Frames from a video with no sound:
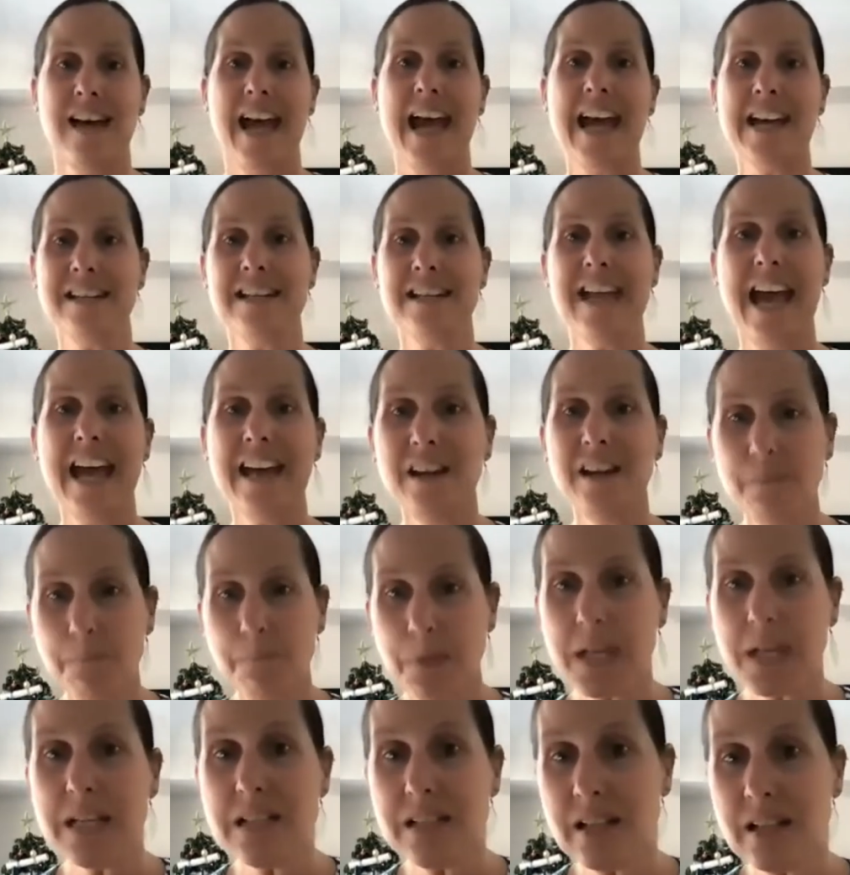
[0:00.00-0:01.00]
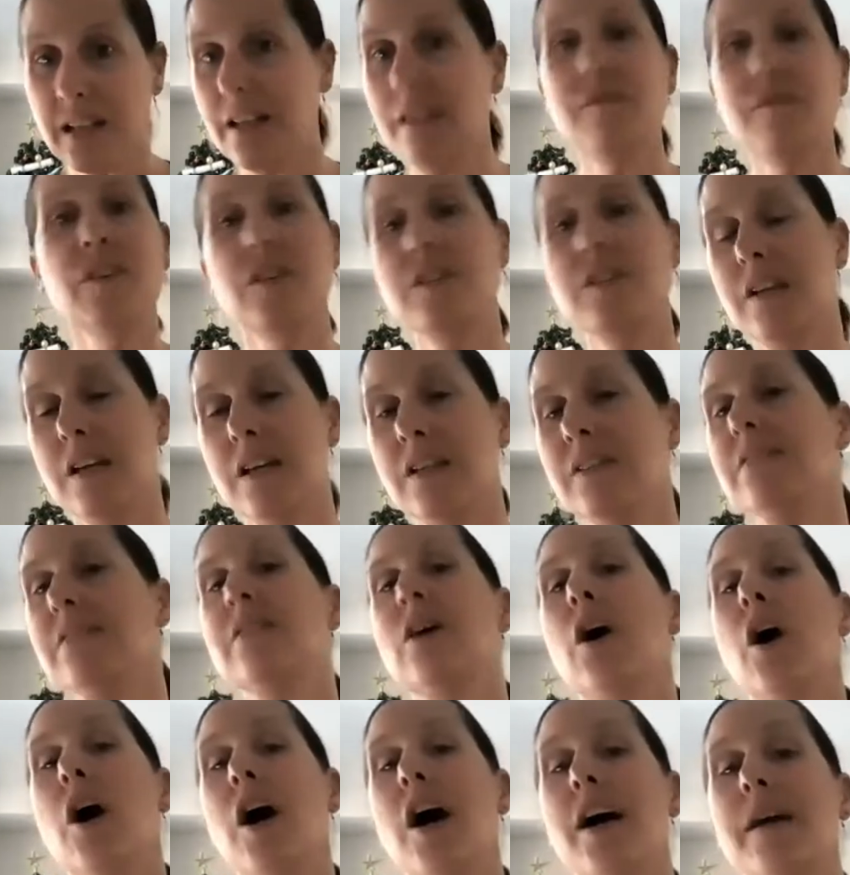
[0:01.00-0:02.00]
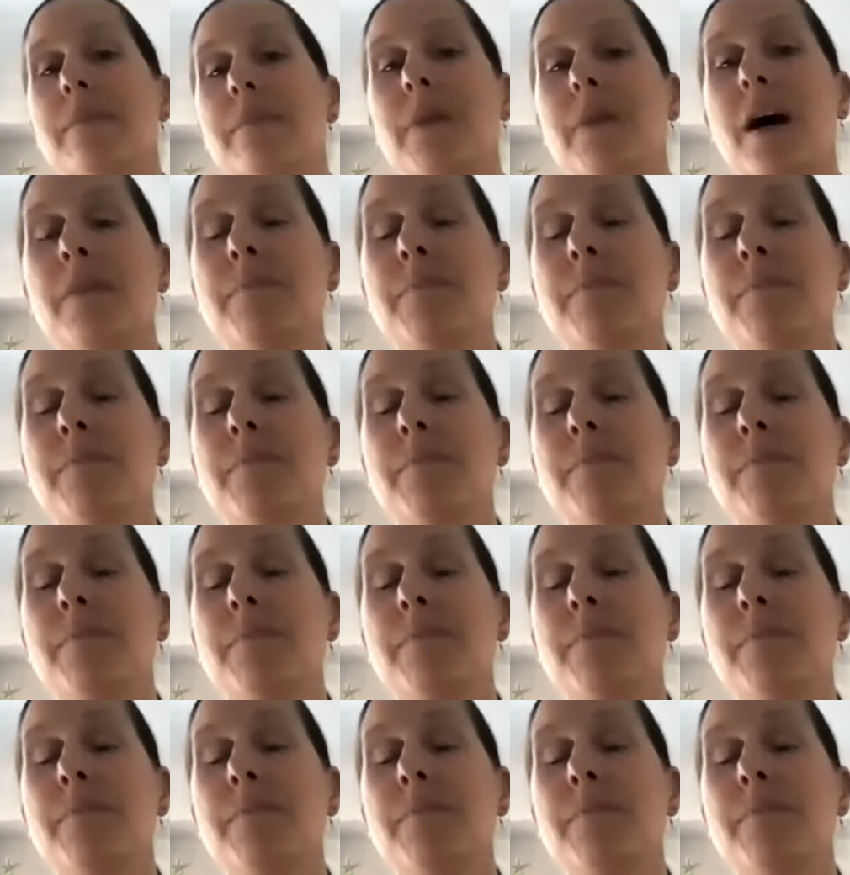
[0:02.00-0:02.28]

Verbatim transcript: And can it be delivered in time?